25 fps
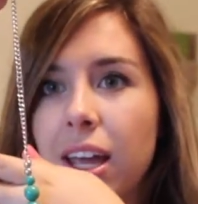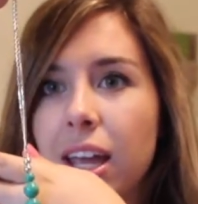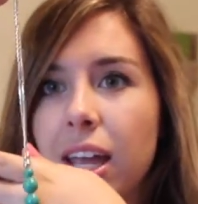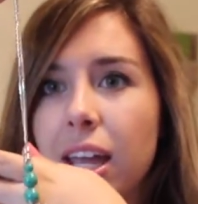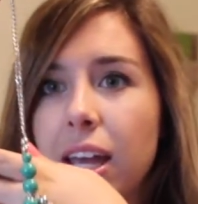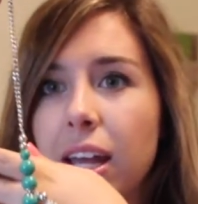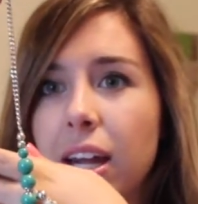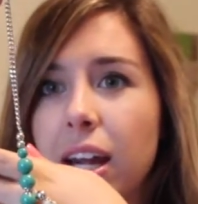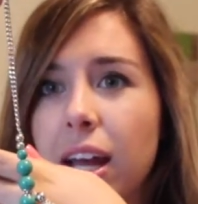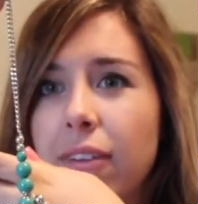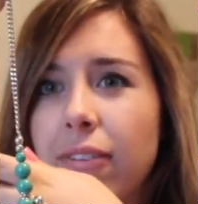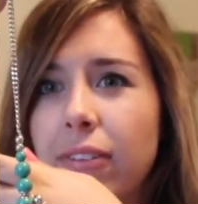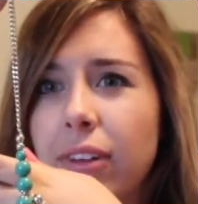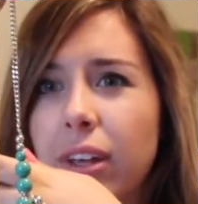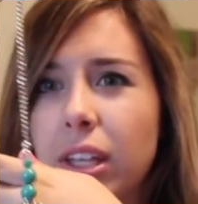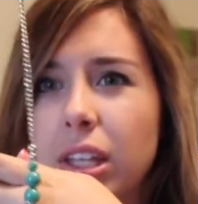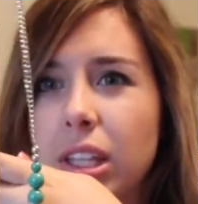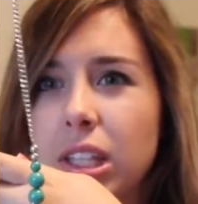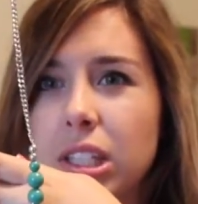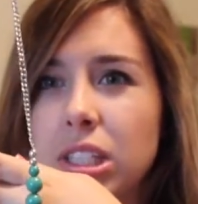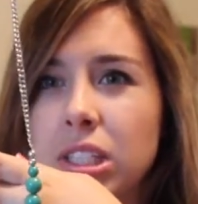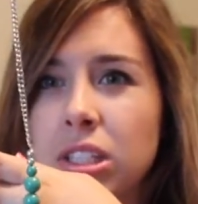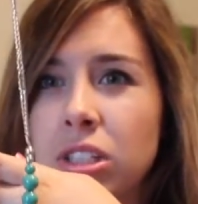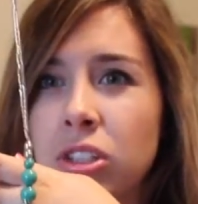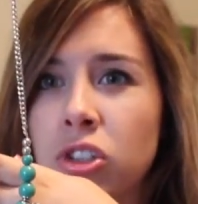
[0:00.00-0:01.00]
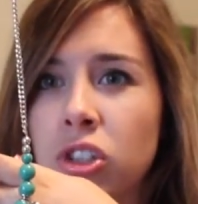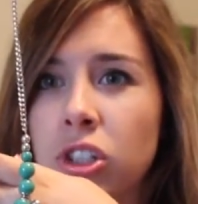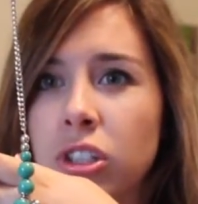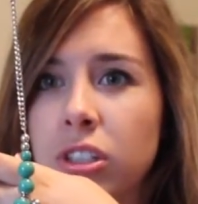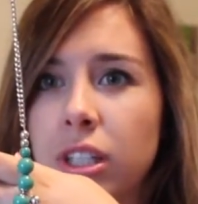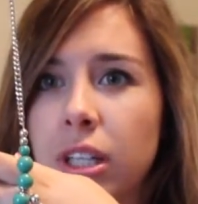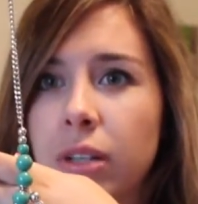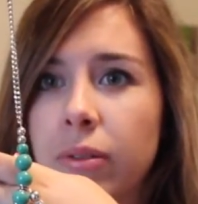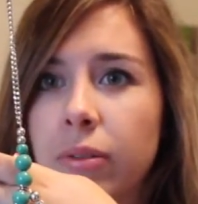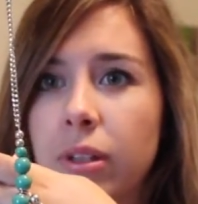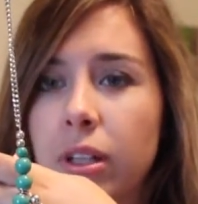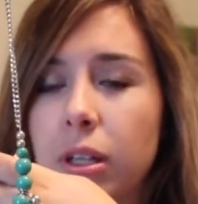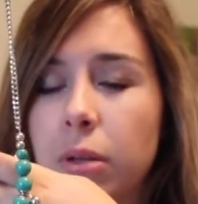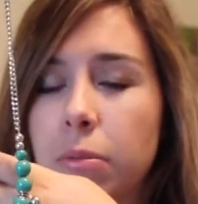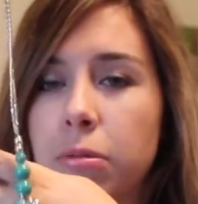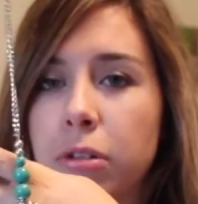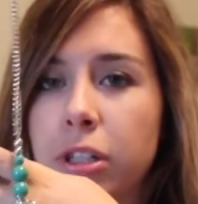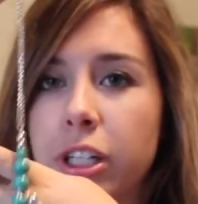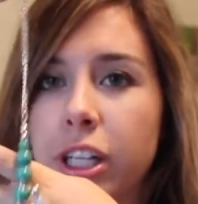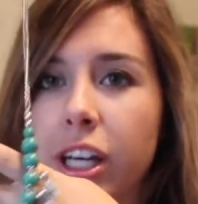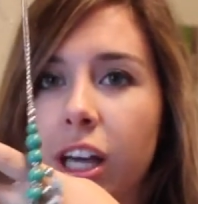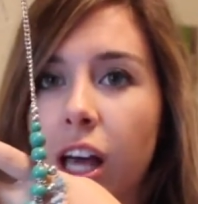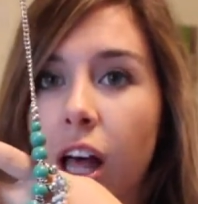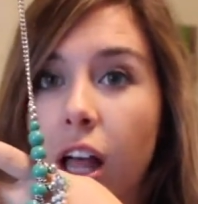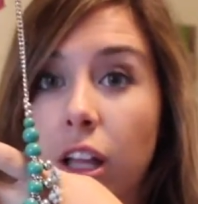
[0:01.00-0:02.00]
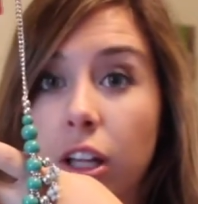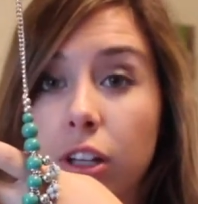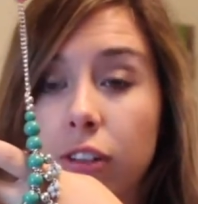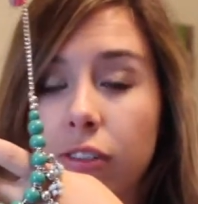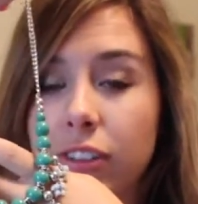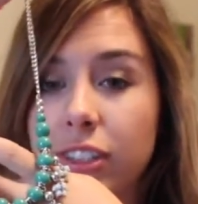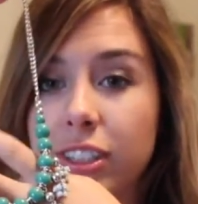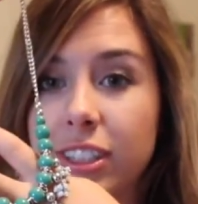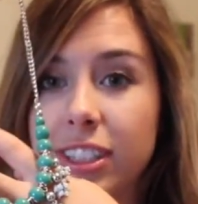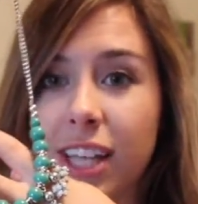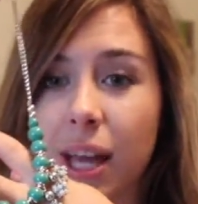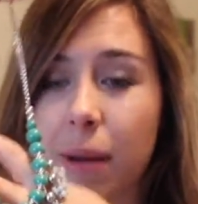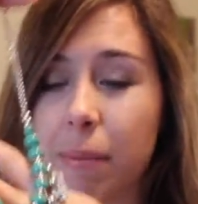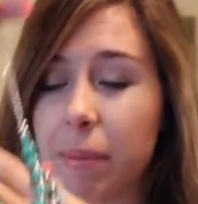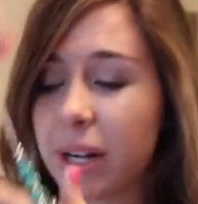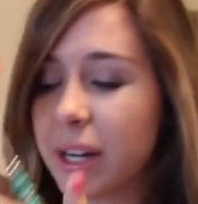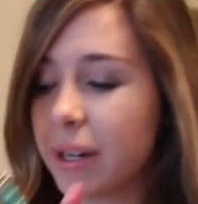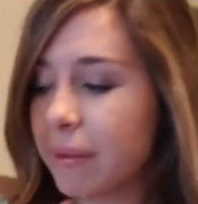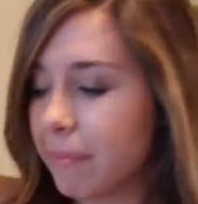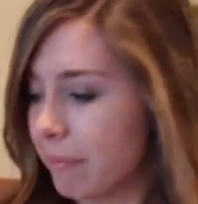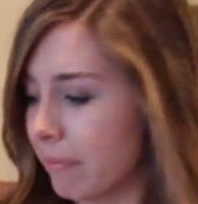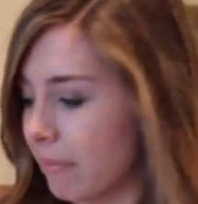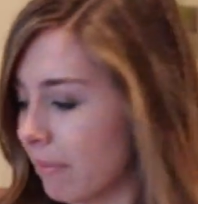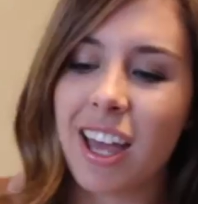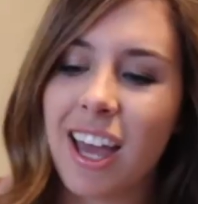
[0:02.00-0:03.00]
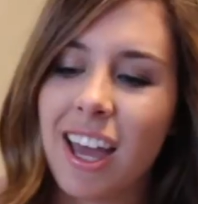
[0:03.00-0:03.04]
And I feel like this is just a really pretty color for summer.